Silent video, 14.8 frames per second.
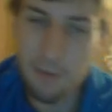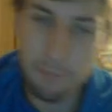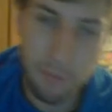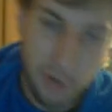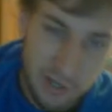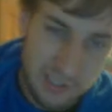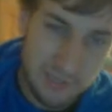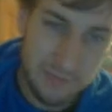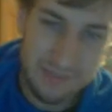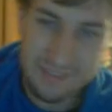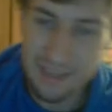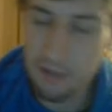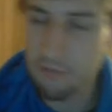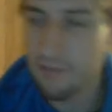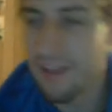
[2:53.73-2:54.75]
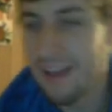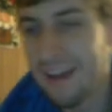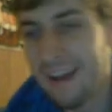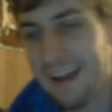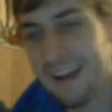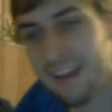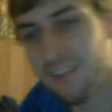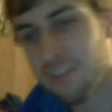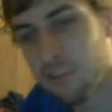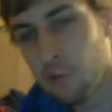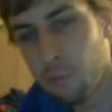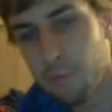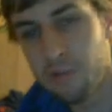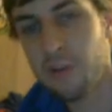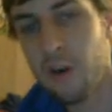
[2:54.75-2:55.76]
going to perch himself on a
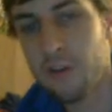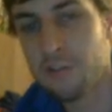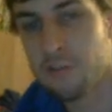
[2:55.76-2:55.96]
Super Star